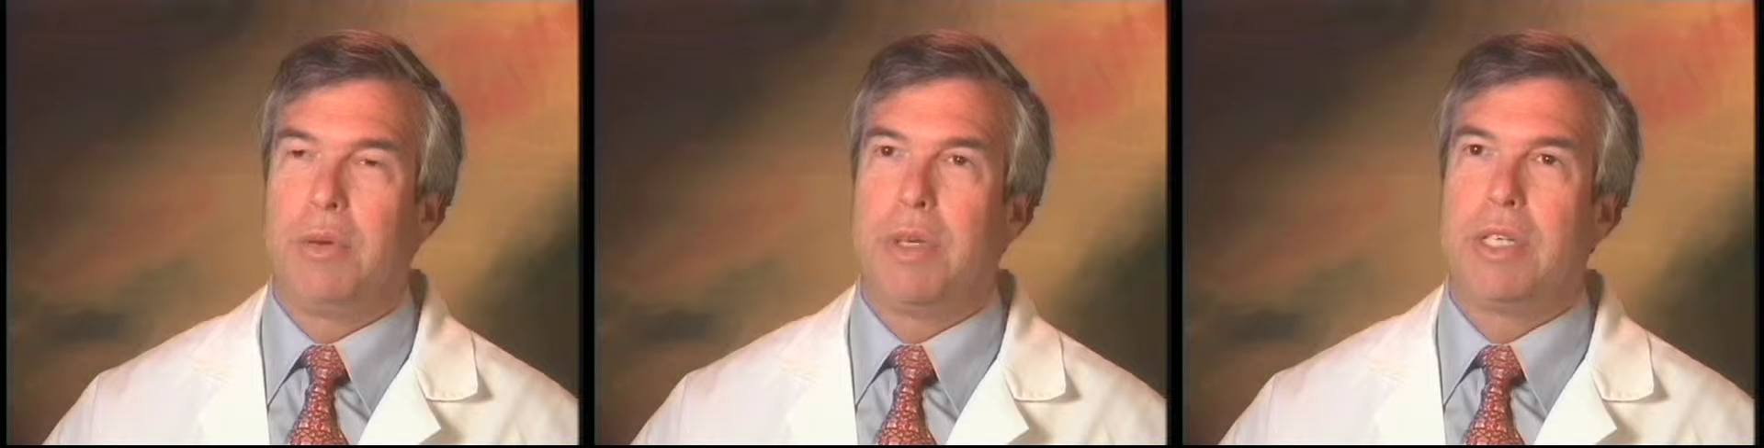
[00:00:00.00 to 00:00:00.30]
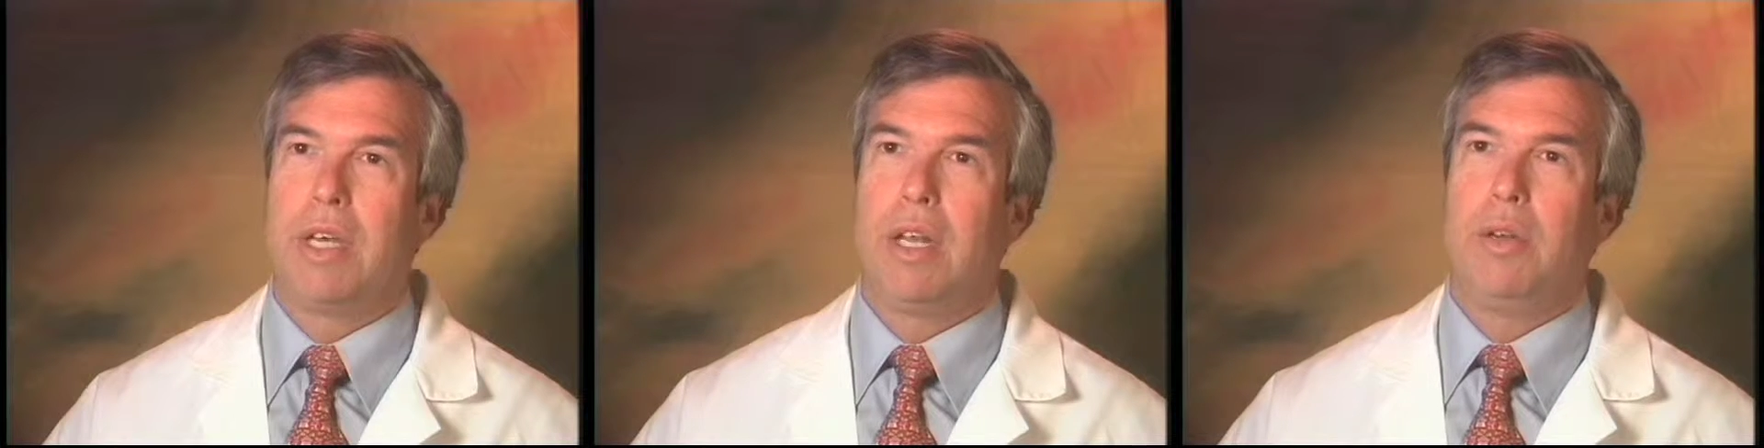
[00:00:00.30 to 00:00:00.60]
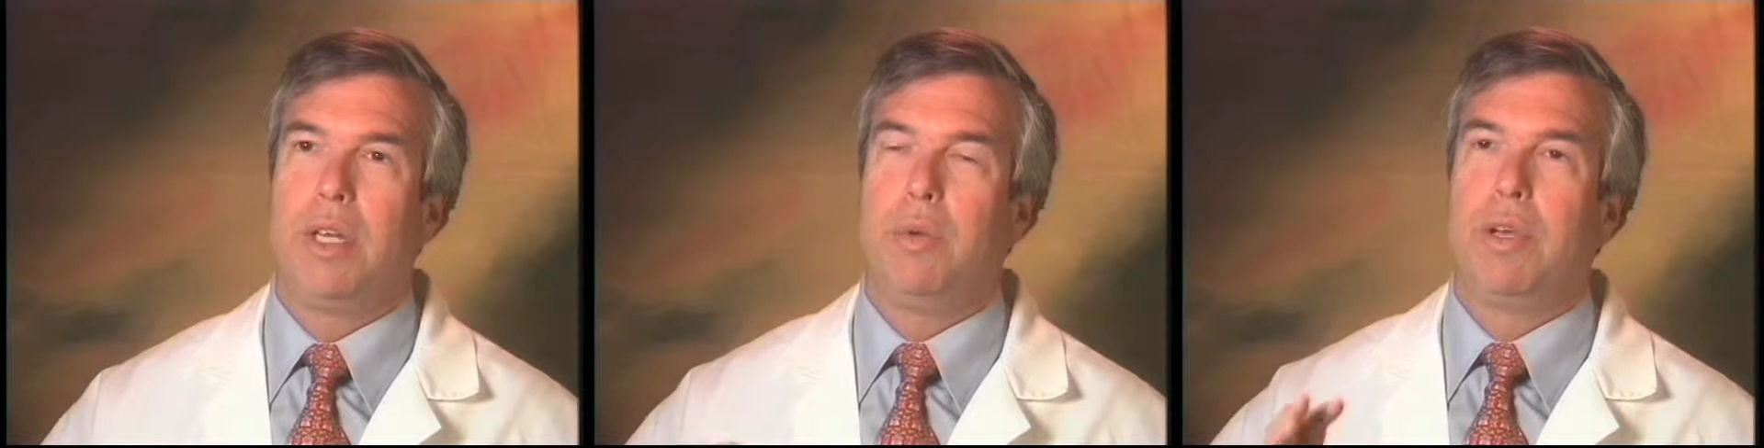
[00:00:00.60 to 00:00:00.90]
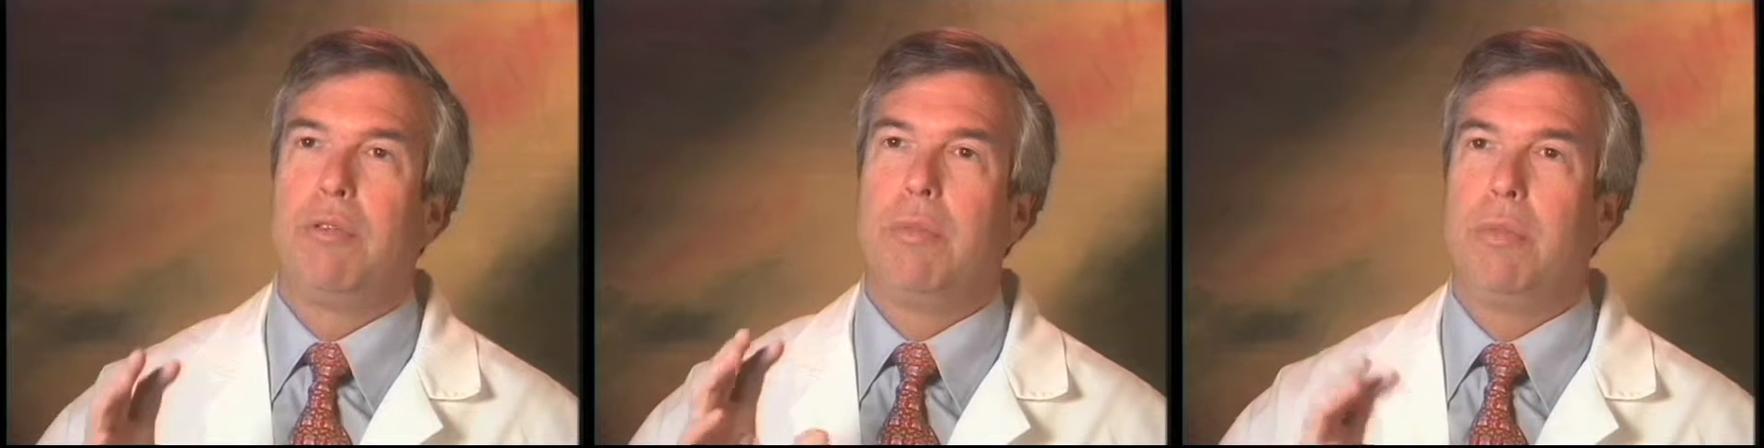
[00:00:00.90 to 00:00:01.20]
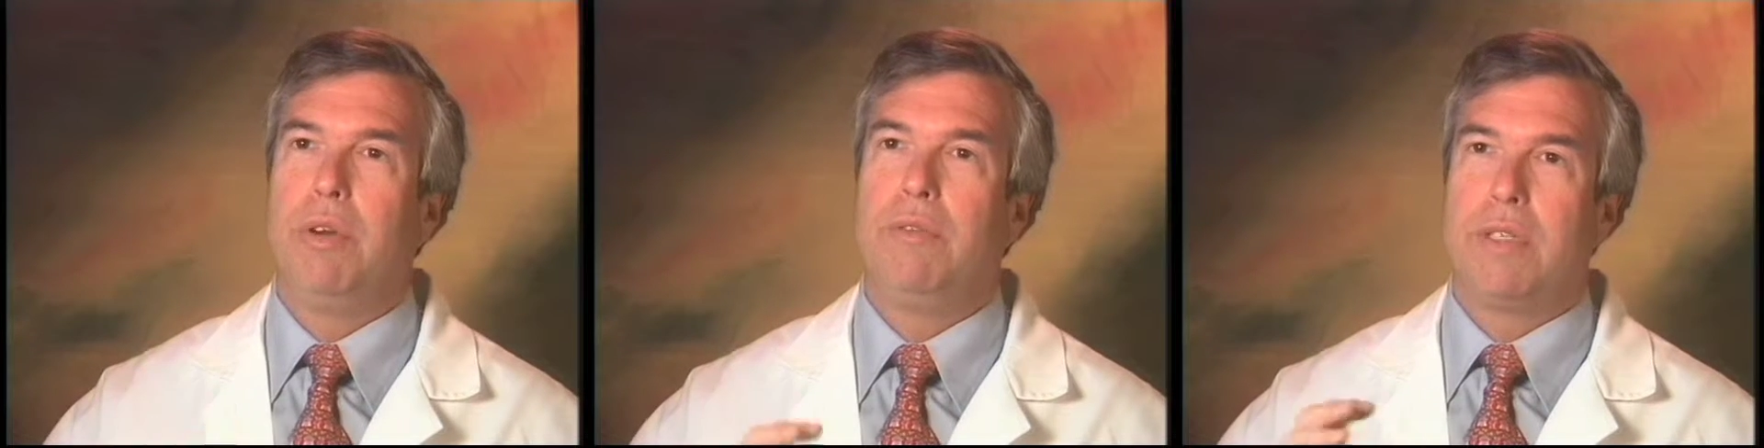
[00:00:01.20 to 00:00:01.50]
in which not only do we
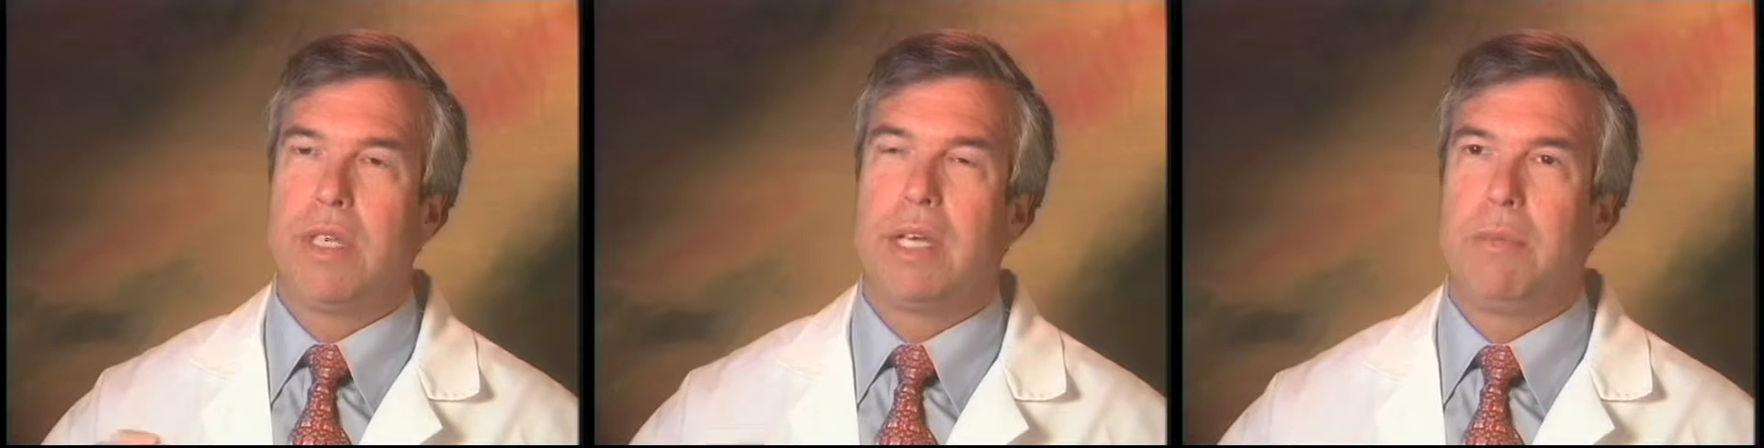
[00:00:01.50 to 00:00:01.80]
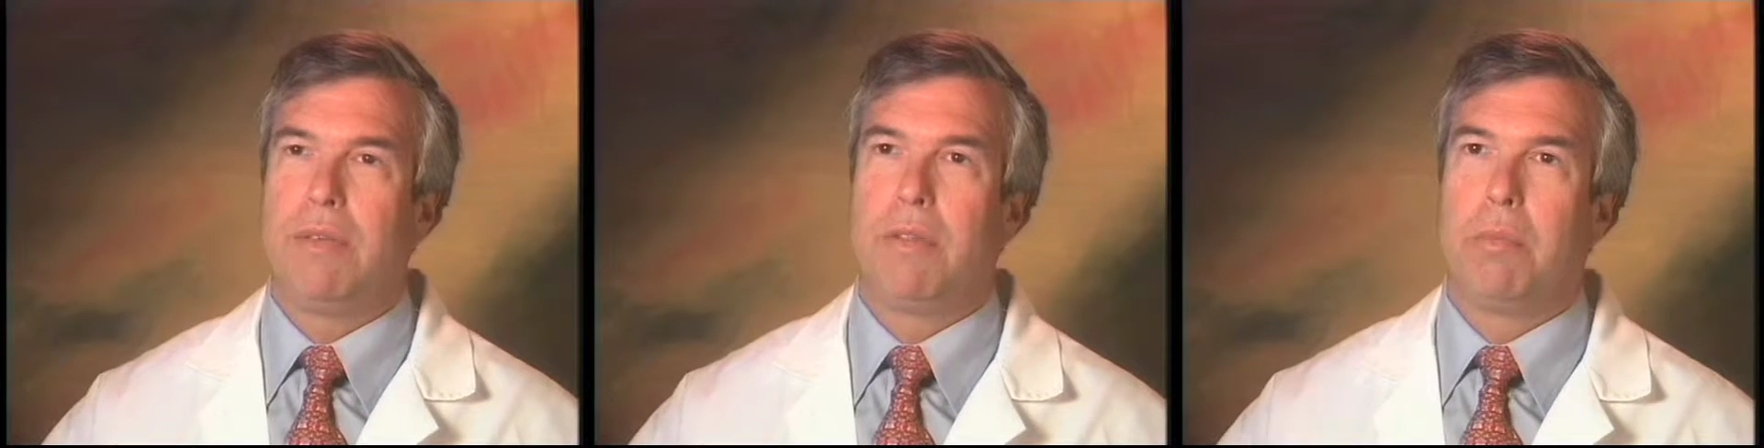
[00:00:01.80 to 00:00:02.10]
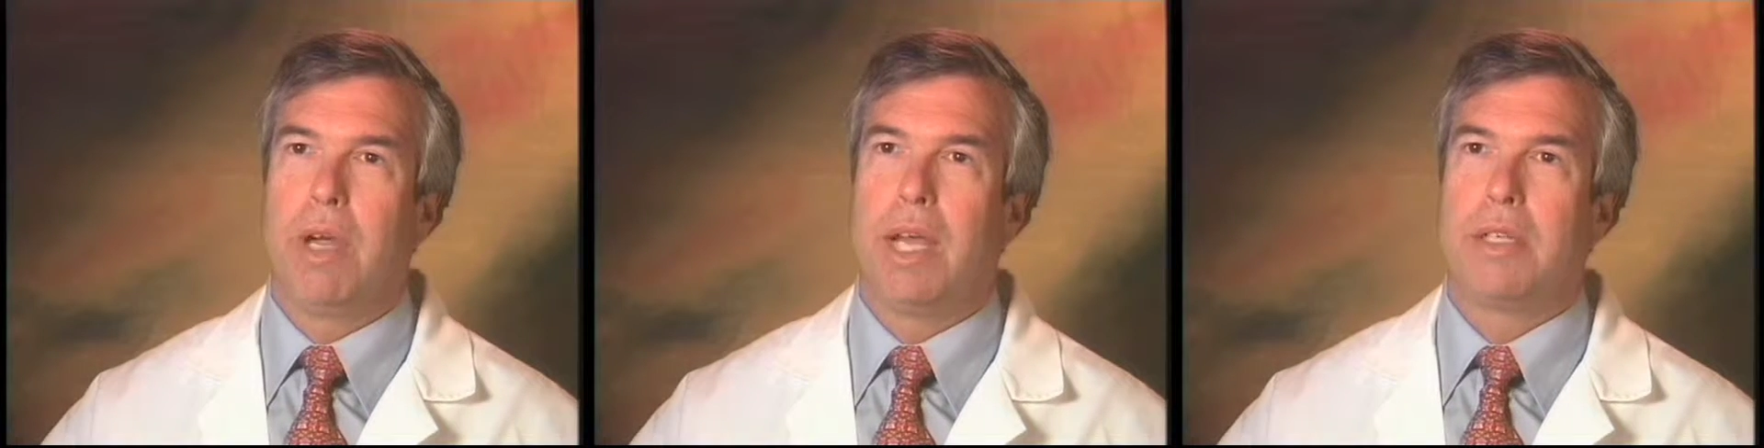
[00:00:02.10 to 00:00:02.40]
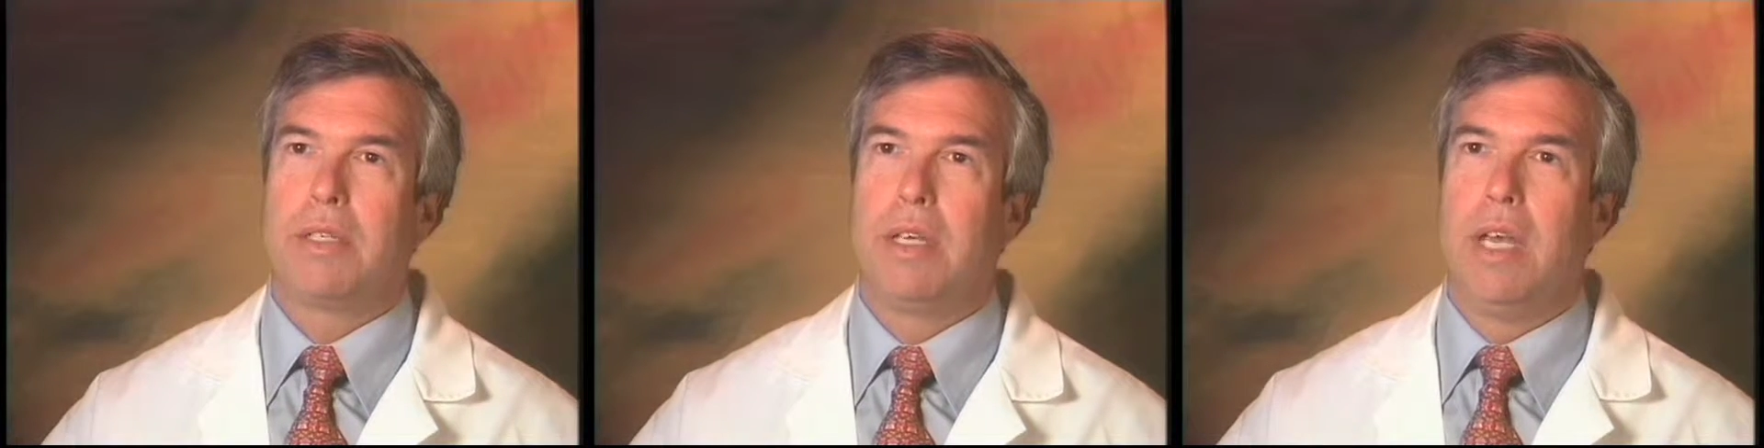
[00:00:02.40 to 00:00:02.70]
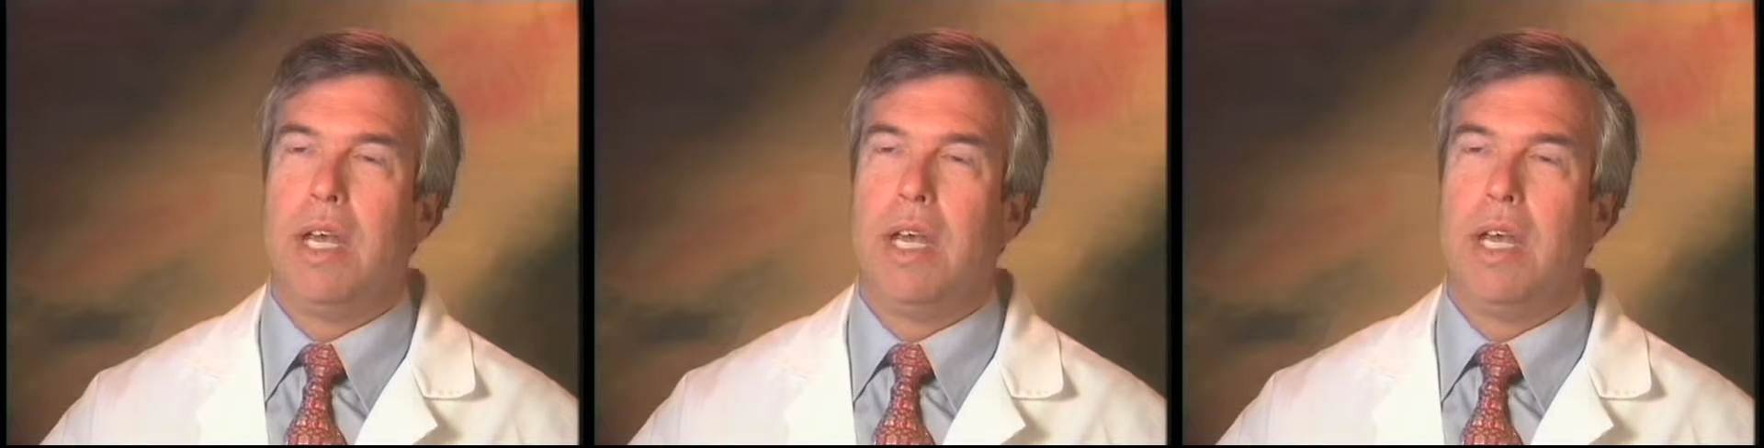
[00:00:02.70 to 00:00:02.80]
remove a segment of the breast,